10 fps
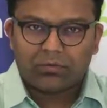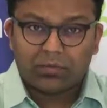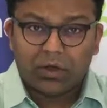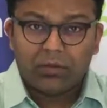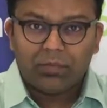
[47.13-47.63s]

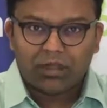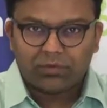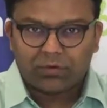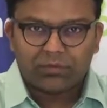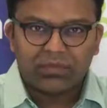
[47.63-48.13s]
per
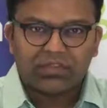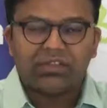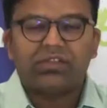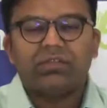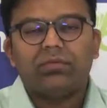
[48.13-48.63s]
month from the
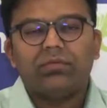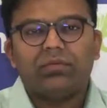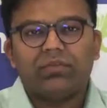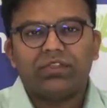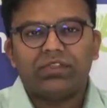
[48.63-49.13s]
system,
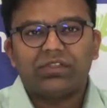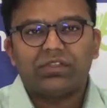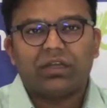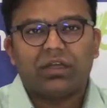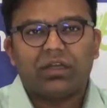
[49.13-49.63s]
which
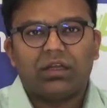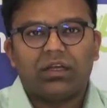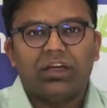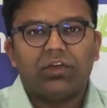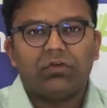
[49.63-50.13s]
is
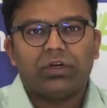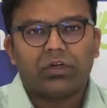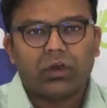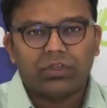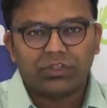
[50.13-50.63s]
leading to a
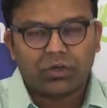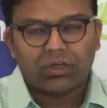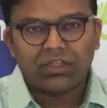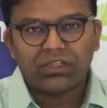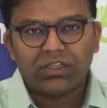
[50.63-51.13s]
dollar
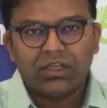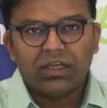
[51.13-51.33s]
shortage